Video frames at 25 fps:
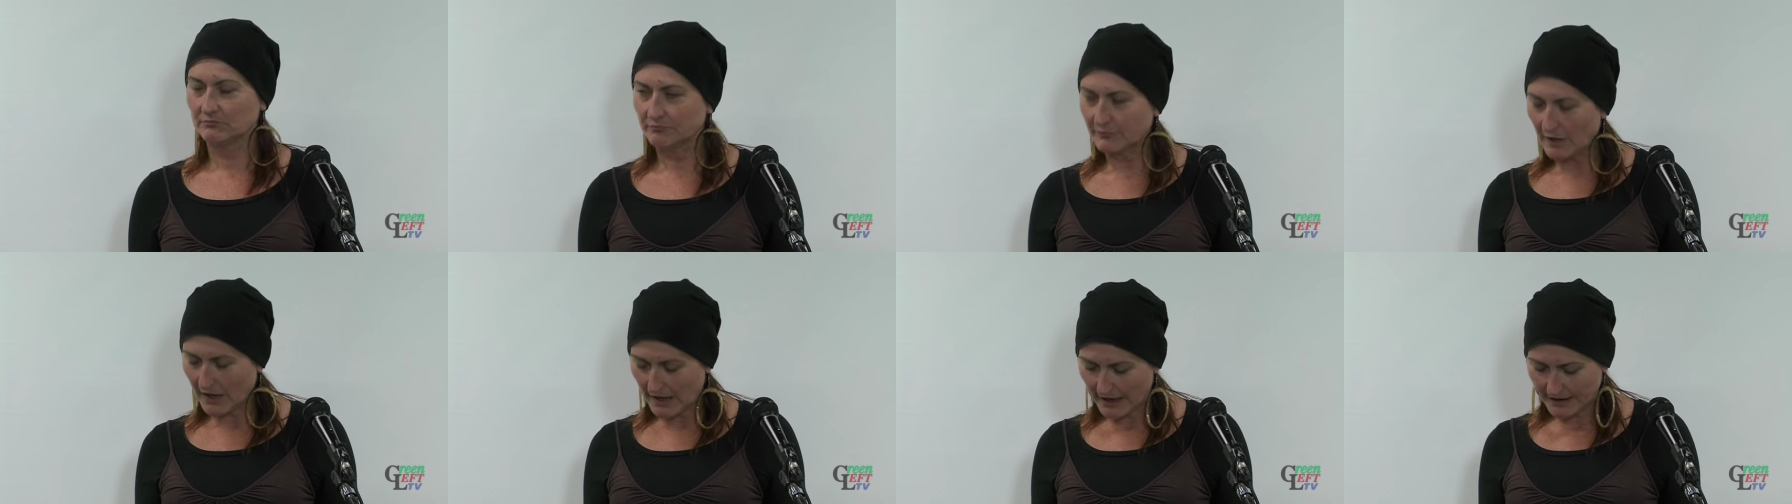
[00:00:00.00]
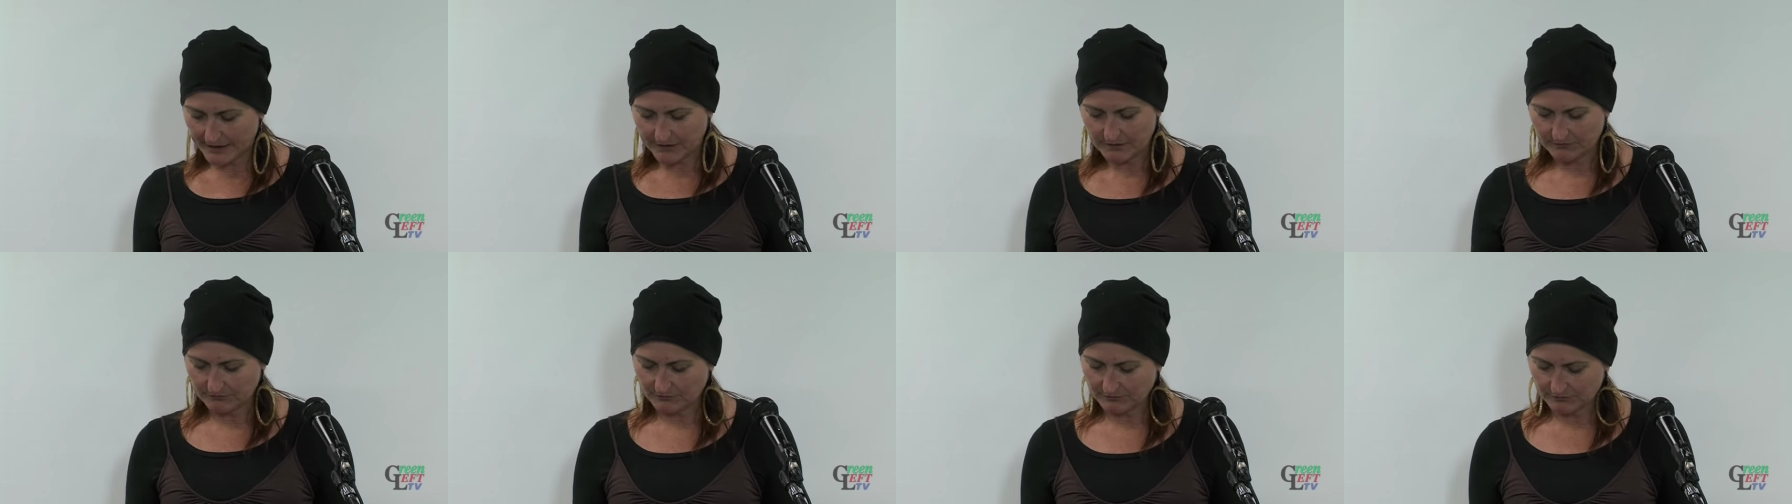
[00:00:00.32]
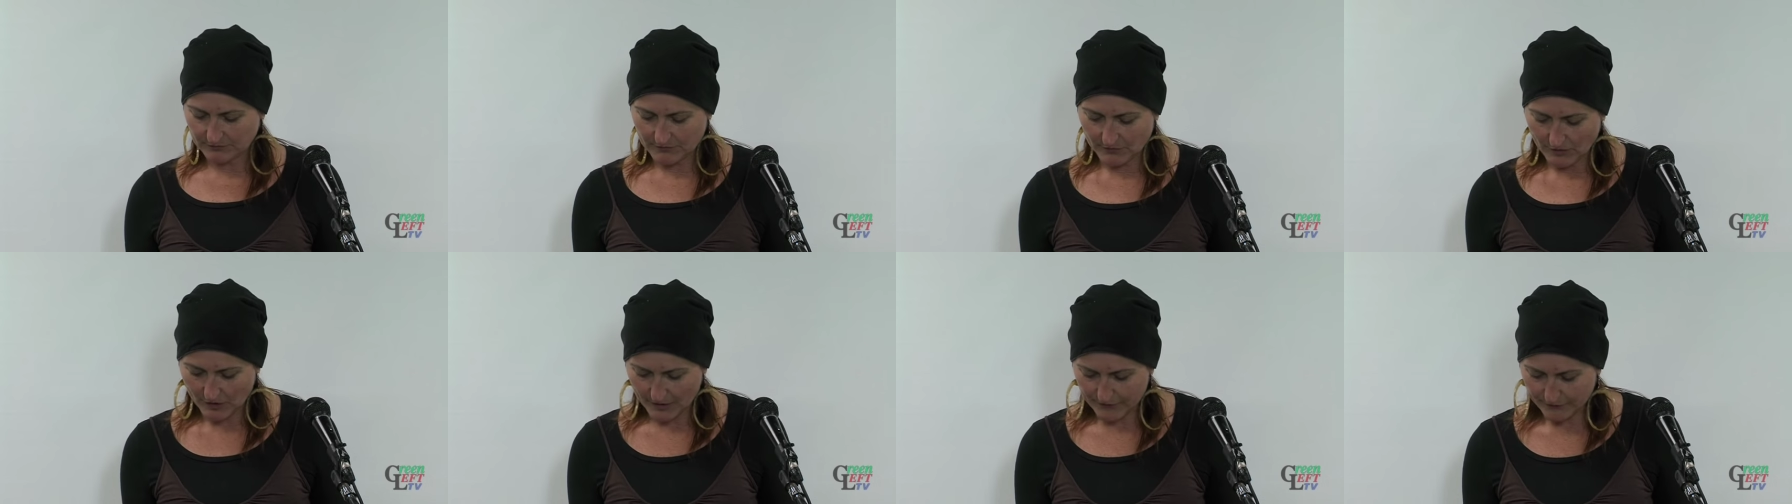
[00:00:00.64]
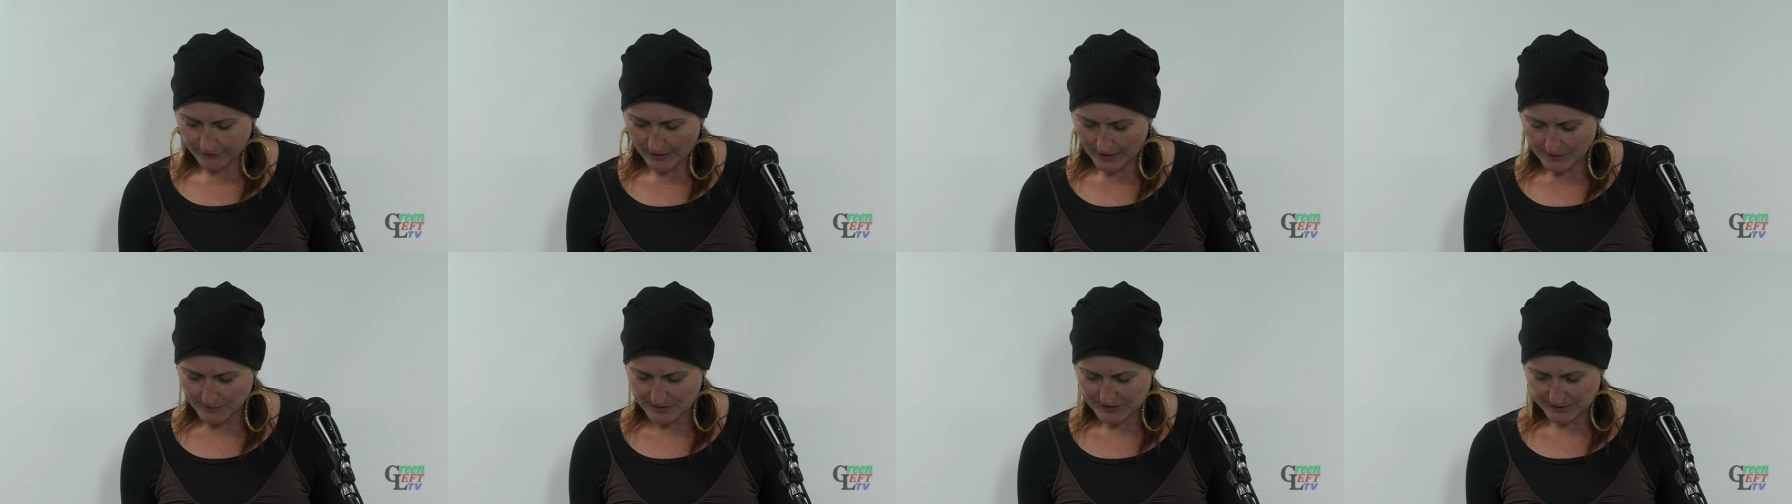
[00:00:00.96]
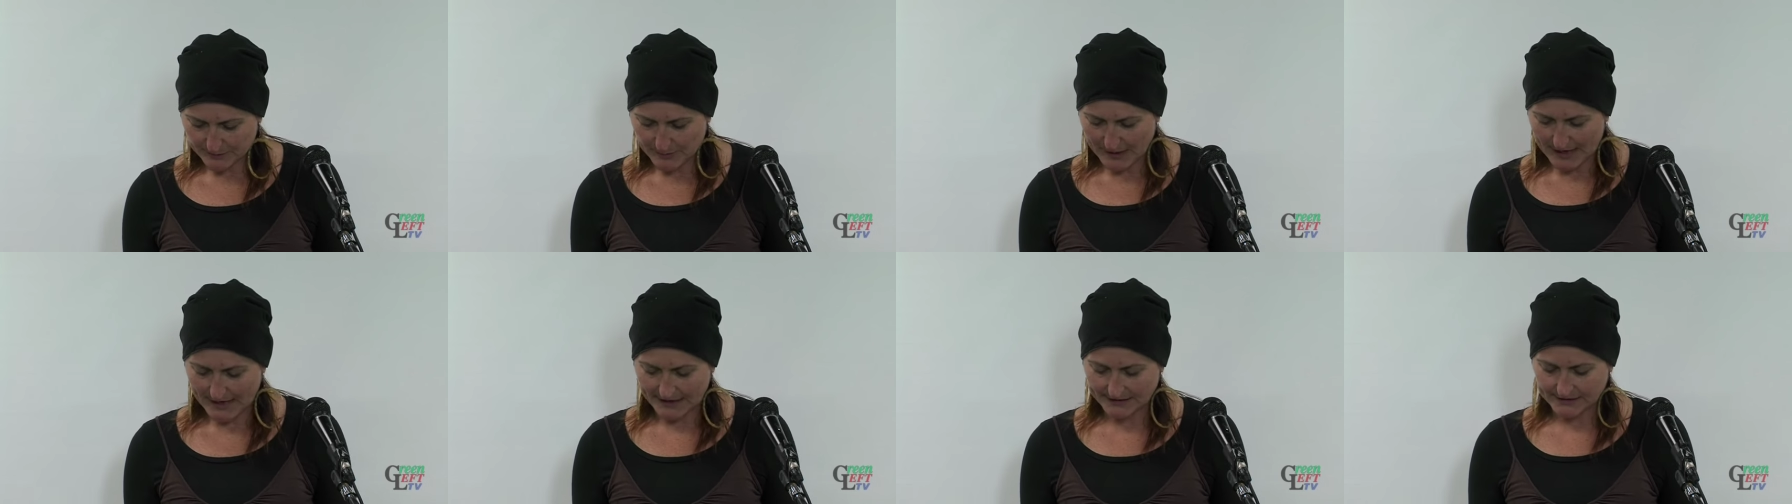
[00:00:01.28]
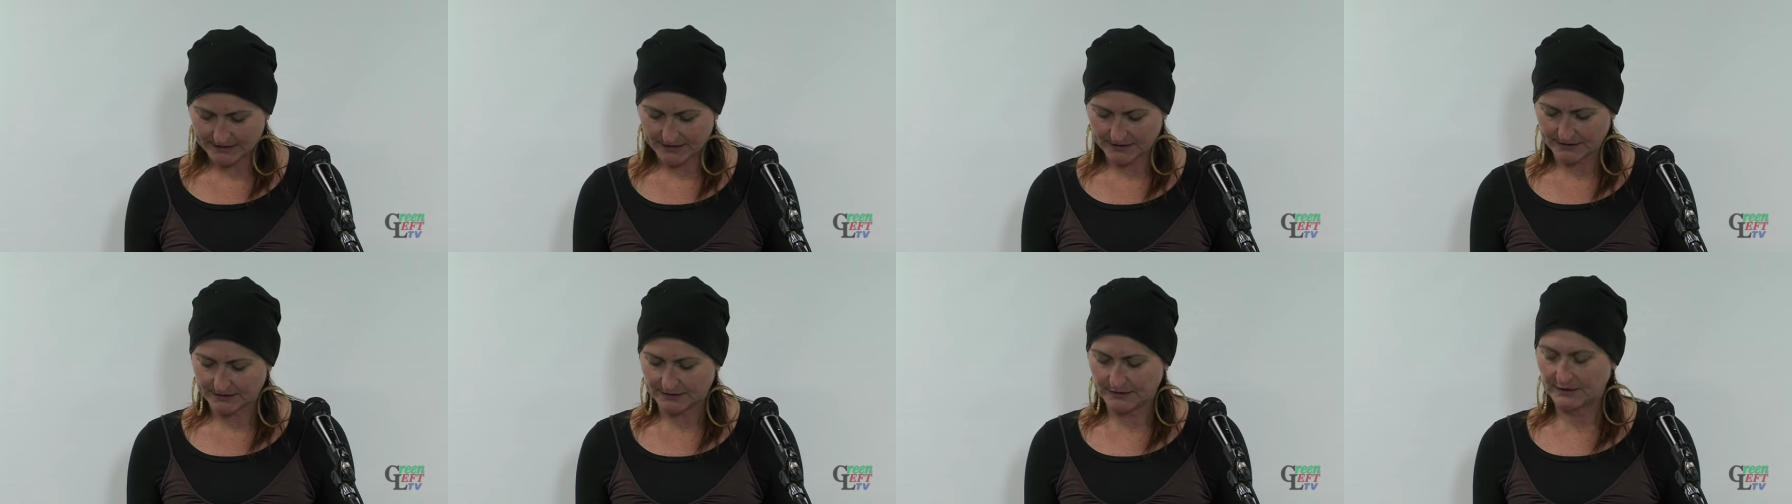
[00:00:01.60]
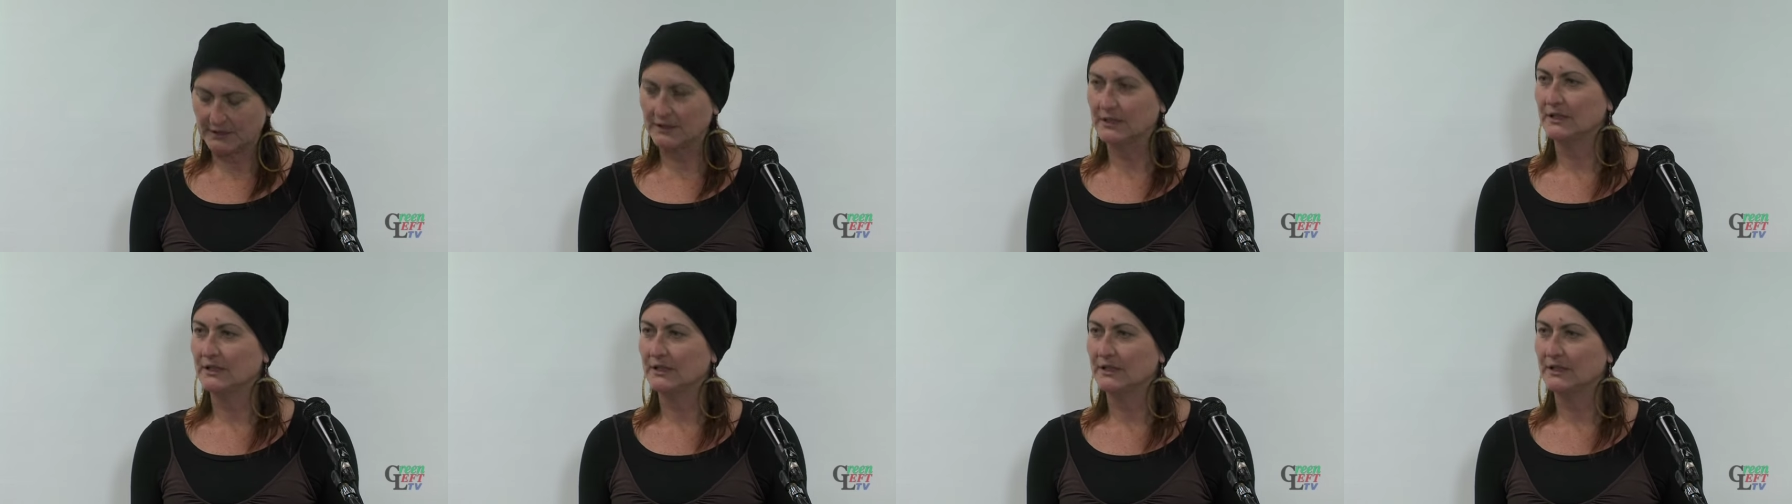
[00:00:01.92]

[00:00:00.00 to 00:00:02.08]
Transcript: by her famous partner.